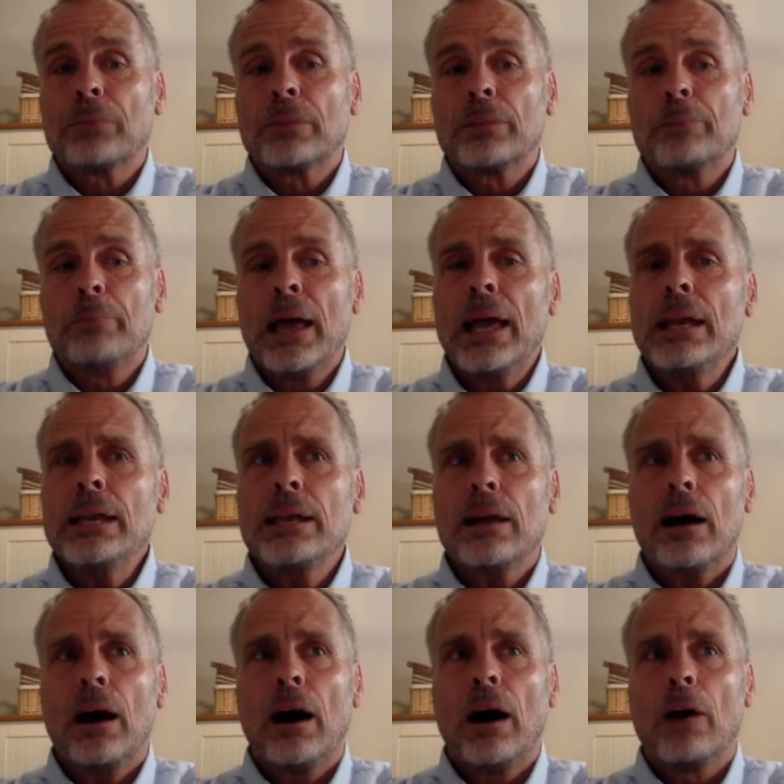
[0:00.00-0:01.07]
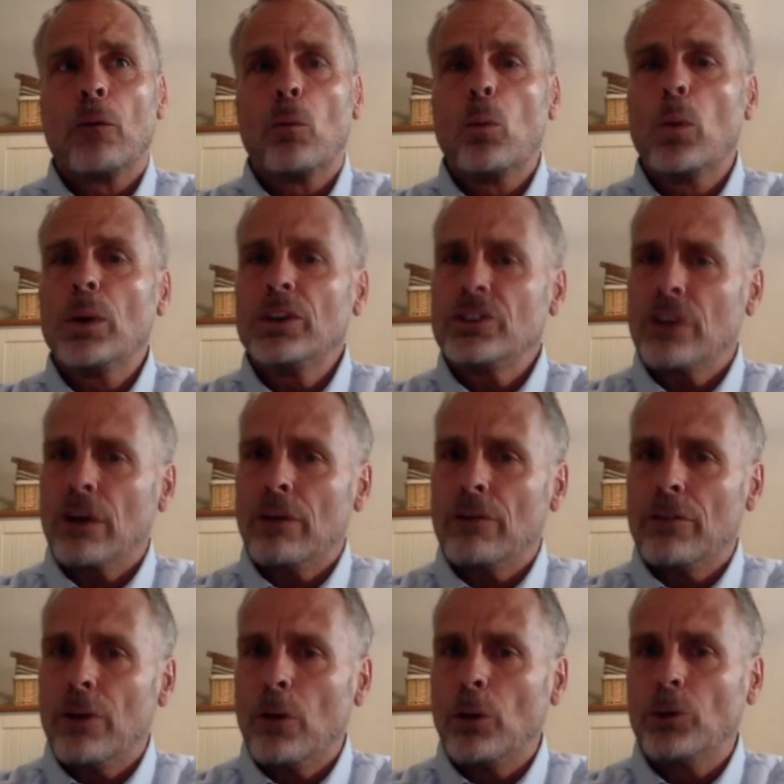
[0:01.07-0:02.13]
depending on what of
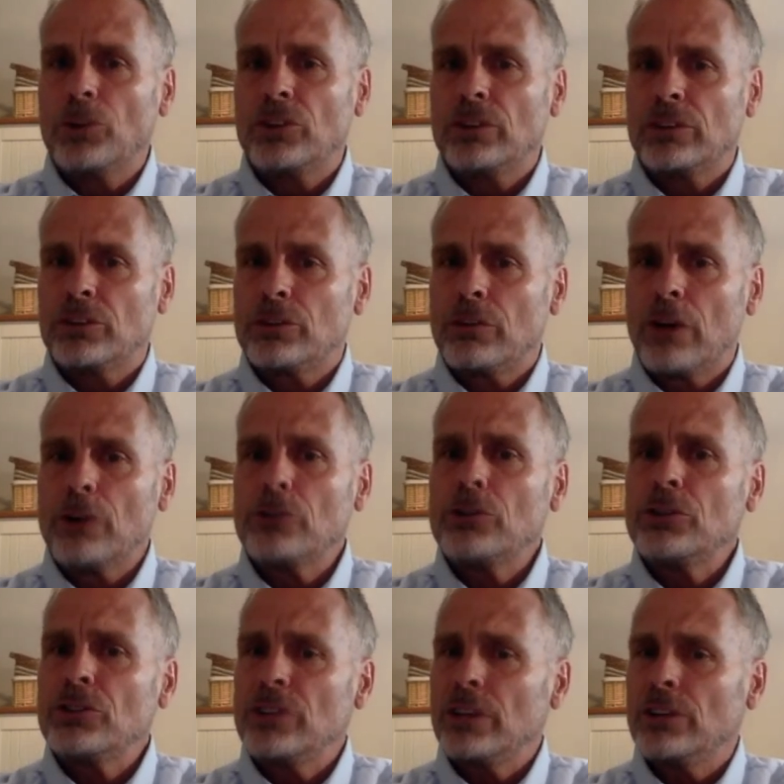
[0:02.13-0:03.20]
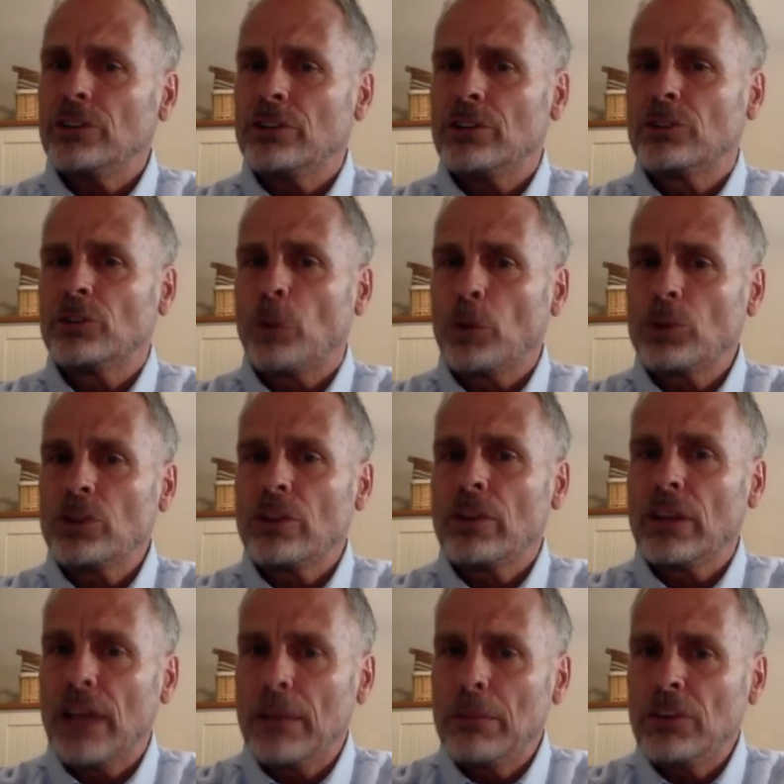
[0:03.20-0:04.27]
those structures is the source of
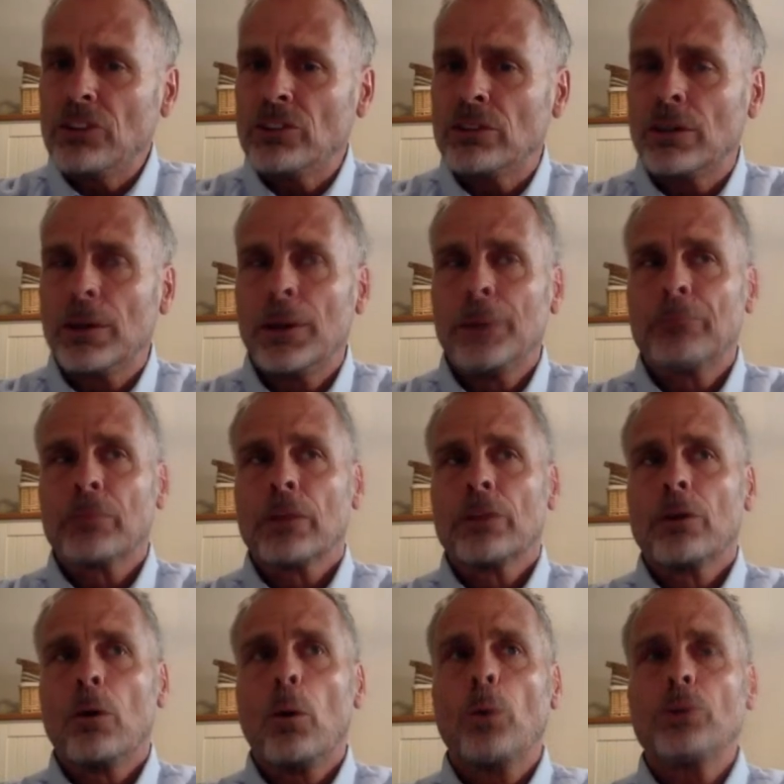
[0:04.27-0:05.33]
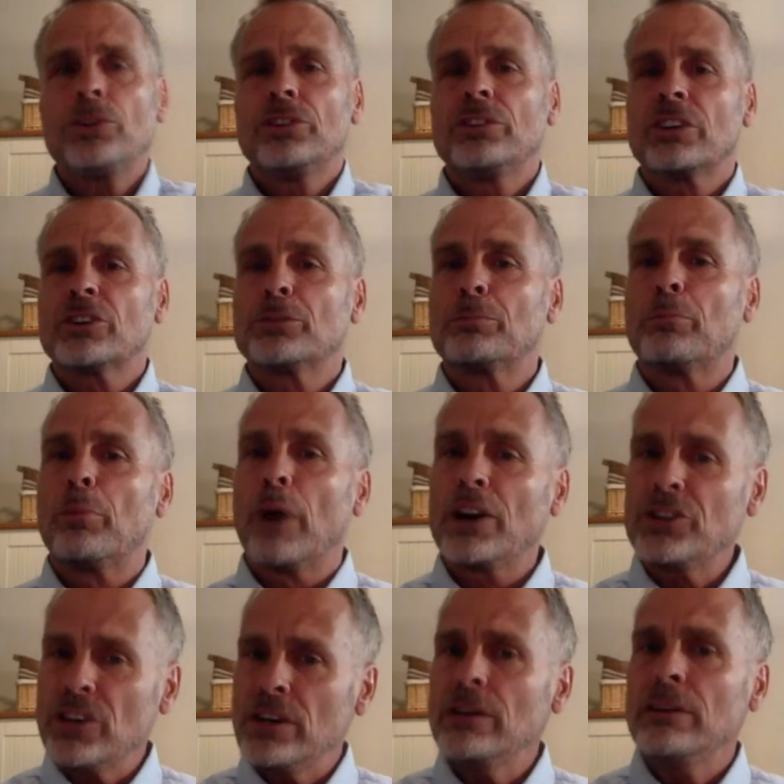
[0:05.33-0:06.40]
the lameness, the horse's
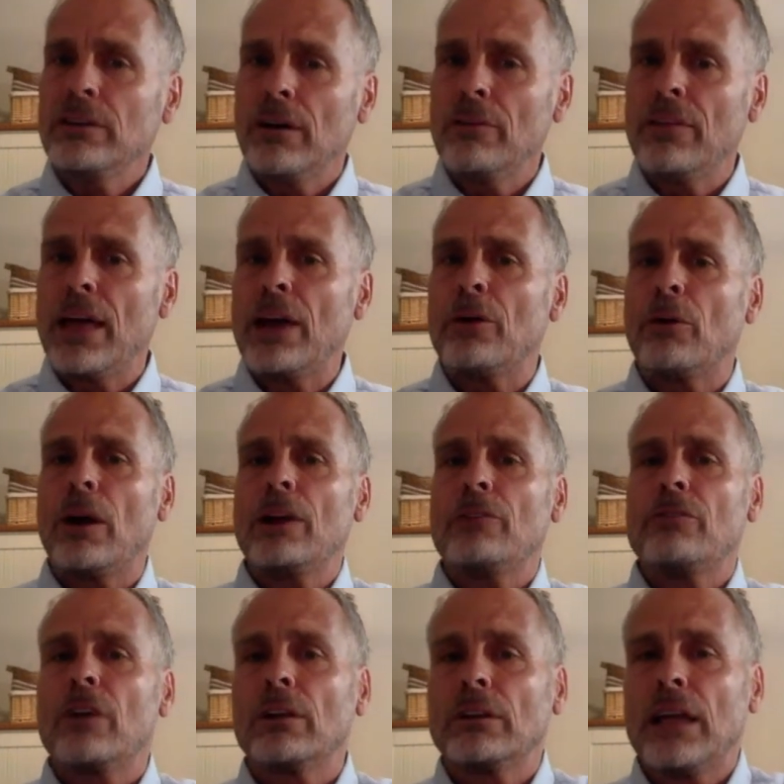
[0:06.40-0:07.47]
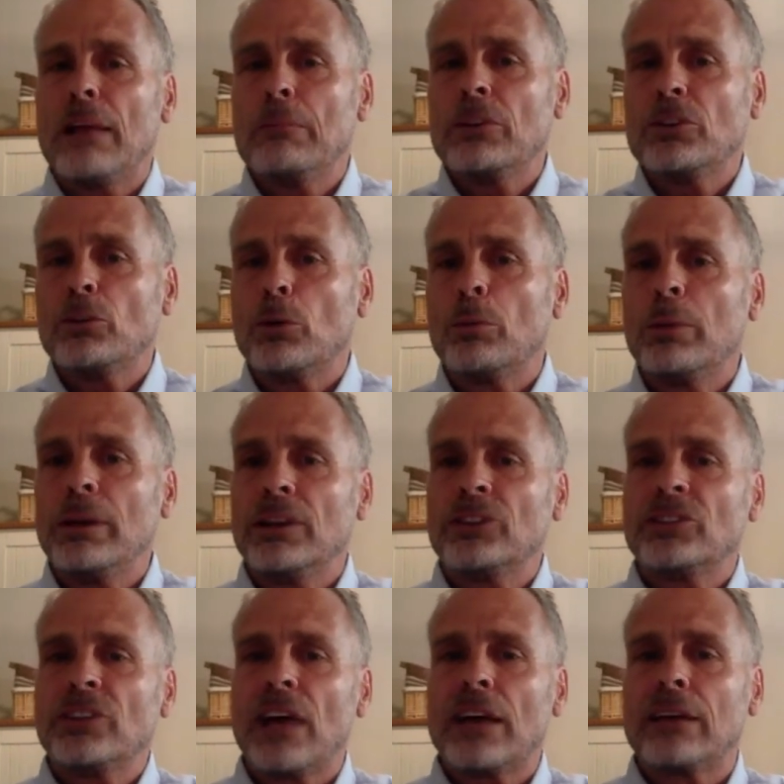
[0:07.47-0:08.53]
expression of that right front lameness will be
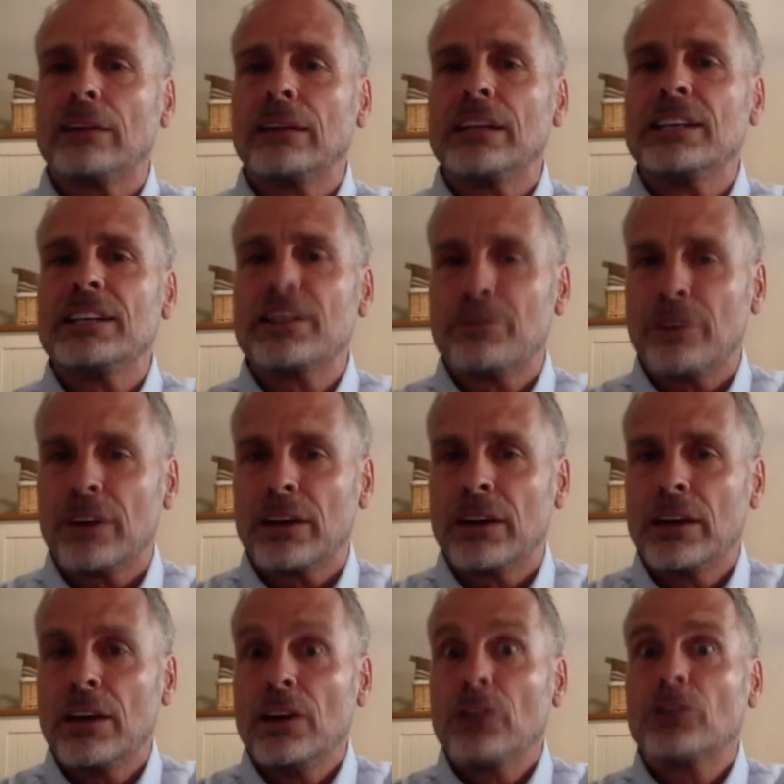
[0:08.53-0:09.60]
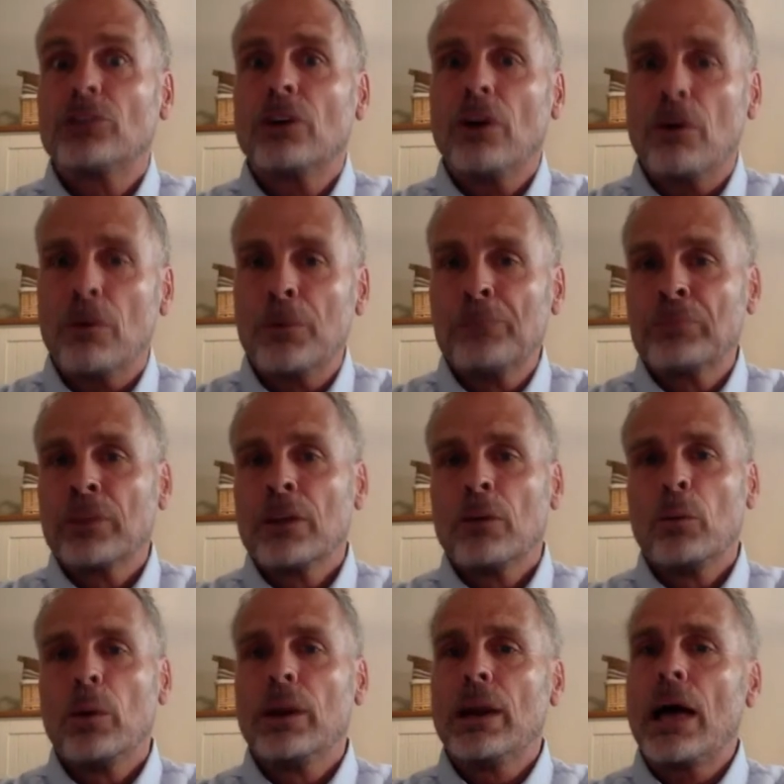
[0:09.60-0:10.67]
decidedly different. So
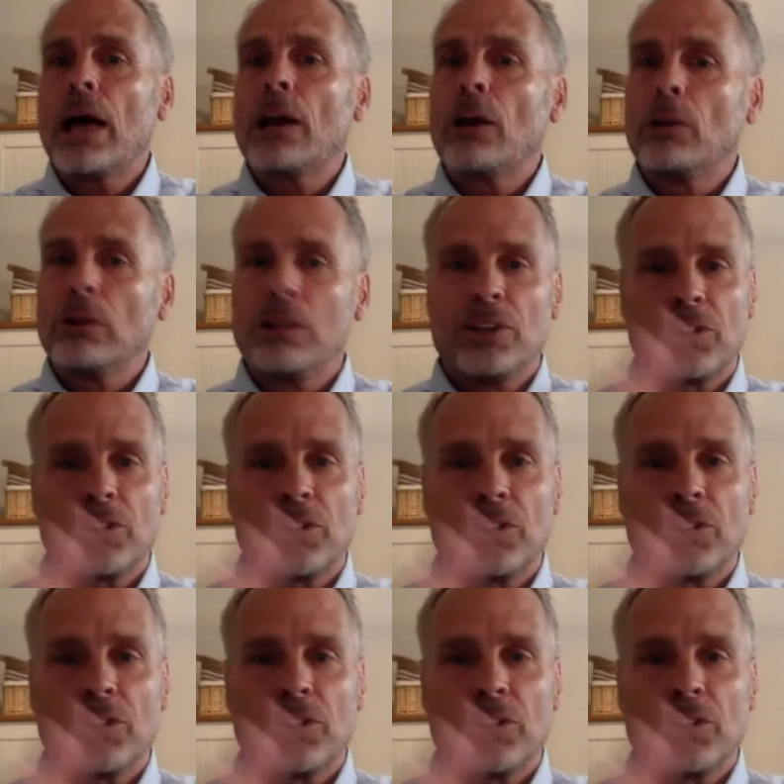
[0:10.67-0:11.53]
we not only just